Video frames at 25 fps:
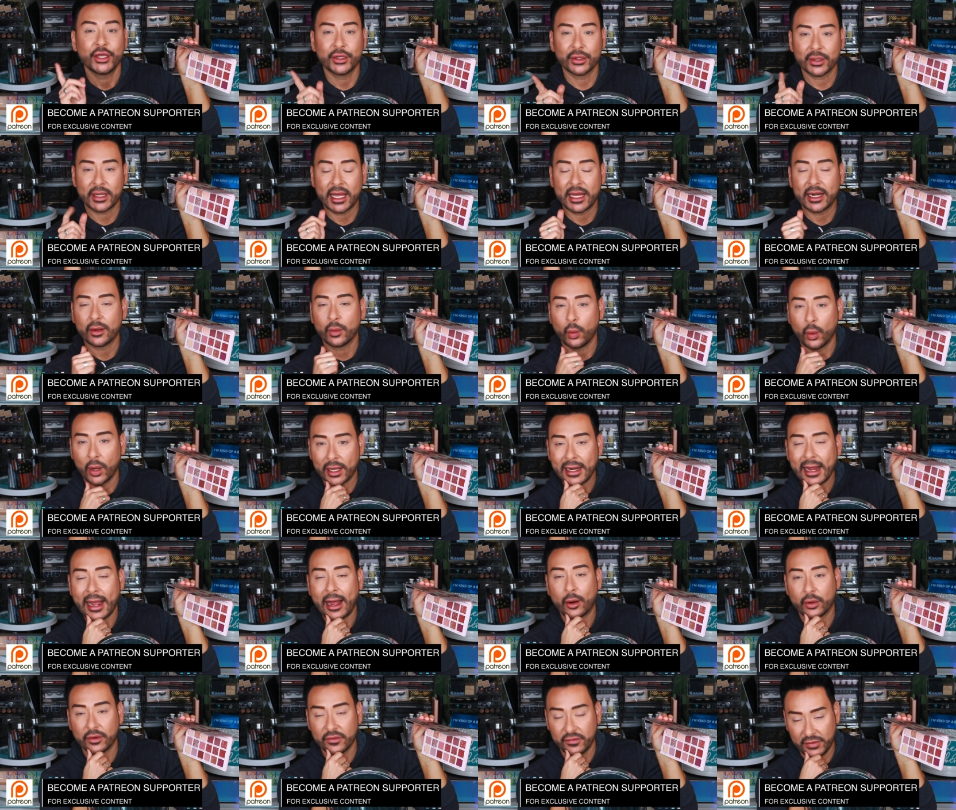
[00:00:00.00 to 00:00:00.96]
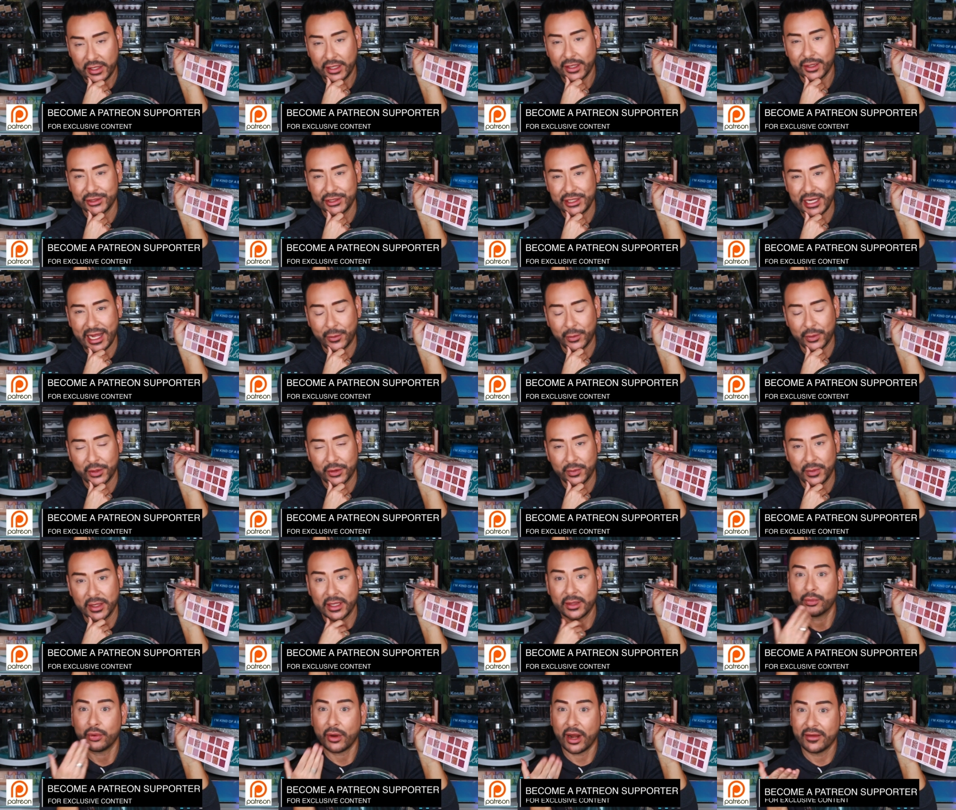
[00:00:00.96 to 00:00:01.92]
you'll get a one hour video chat with
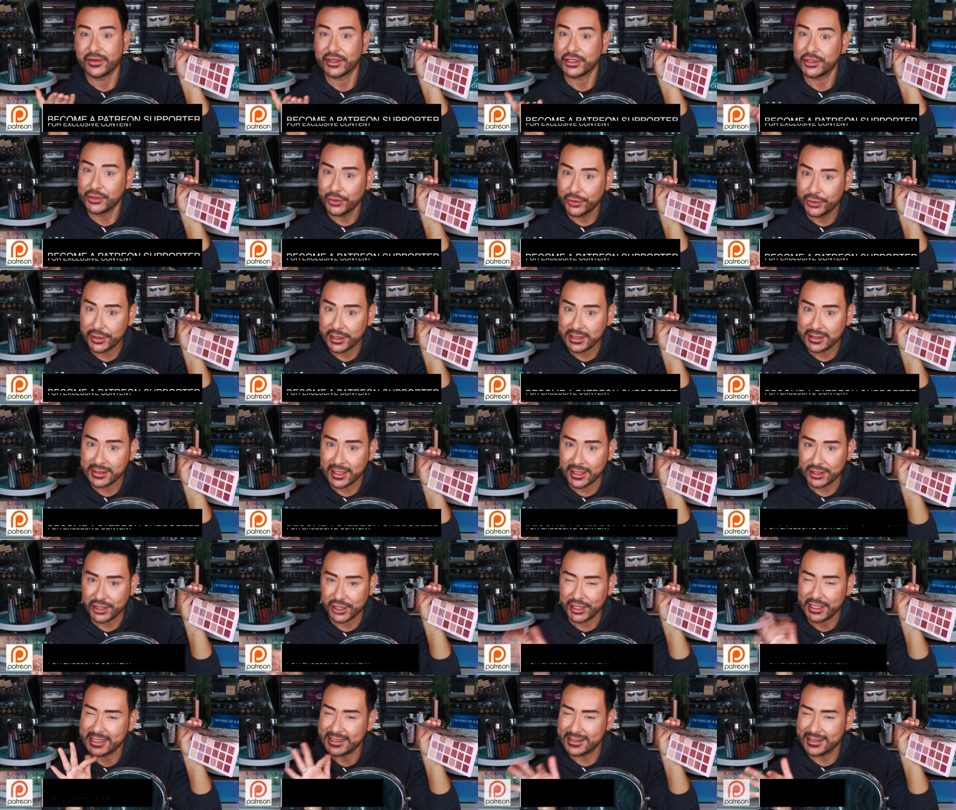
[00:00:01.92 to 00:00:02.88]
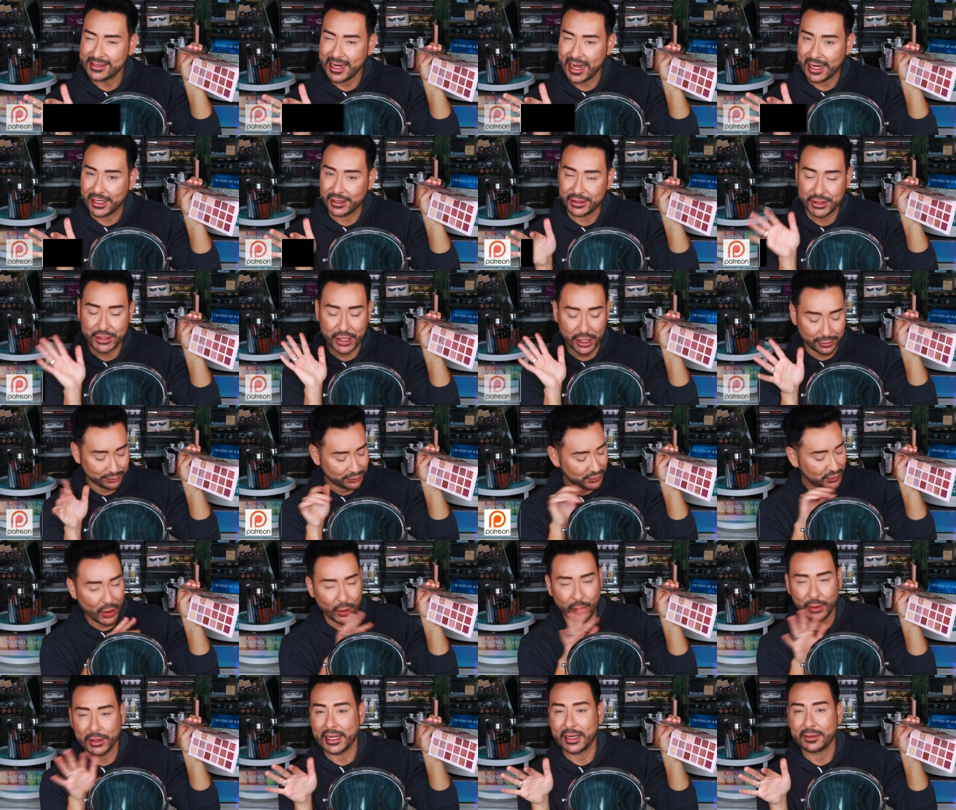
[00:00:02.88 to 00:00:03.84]
me private tutoring session instead. So
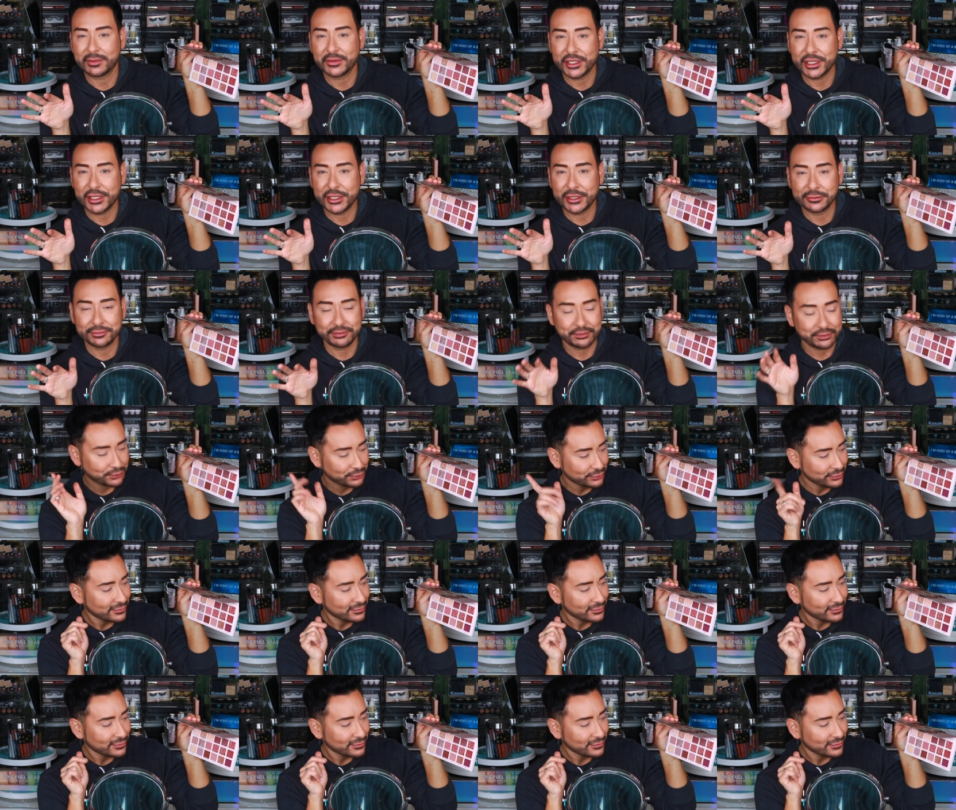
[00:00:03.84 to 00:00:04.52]
totally up to you.